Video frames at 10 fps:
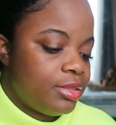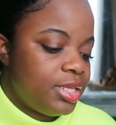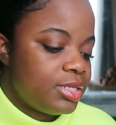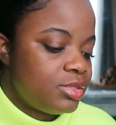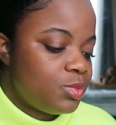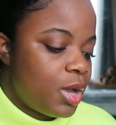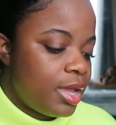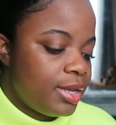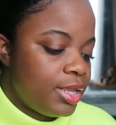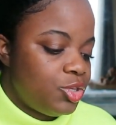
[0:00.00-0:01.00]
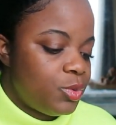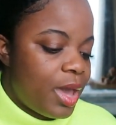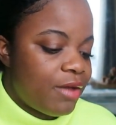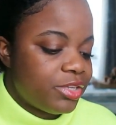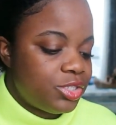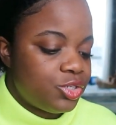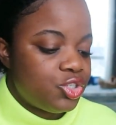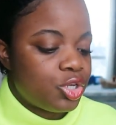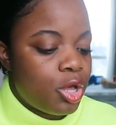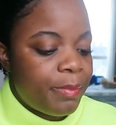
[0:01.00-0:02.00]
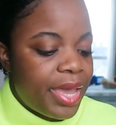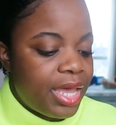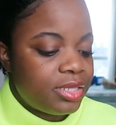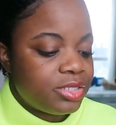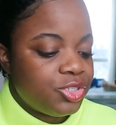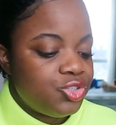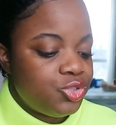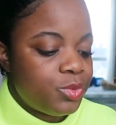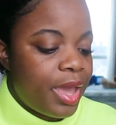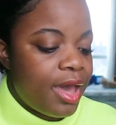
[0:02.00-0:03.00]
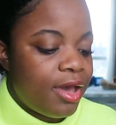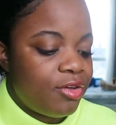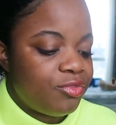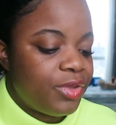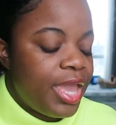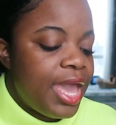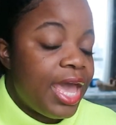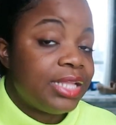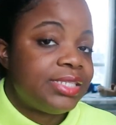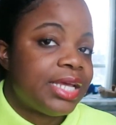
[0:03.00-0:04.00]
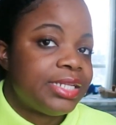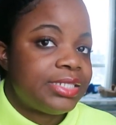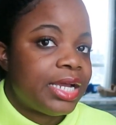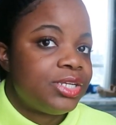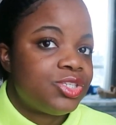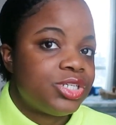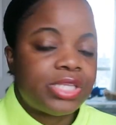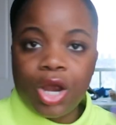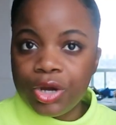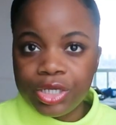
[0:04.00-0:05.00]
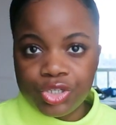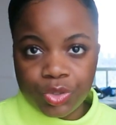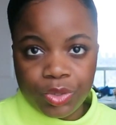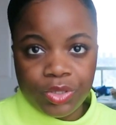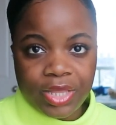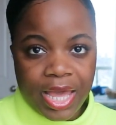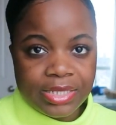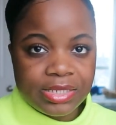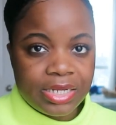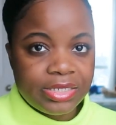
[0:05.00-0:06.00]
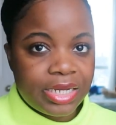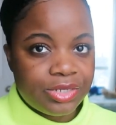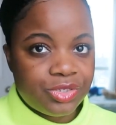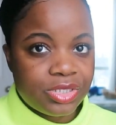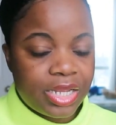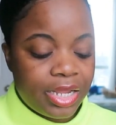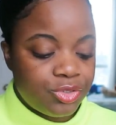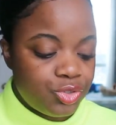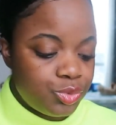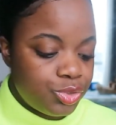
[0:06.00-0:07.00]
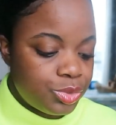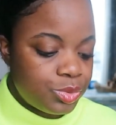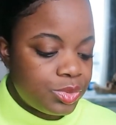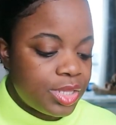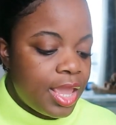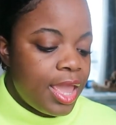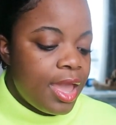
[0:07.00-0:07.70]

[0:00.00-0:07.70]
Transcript: This one, you have a surgical mask, you do have hand sanitizers. I already showed you the hand sanitizers that I do use.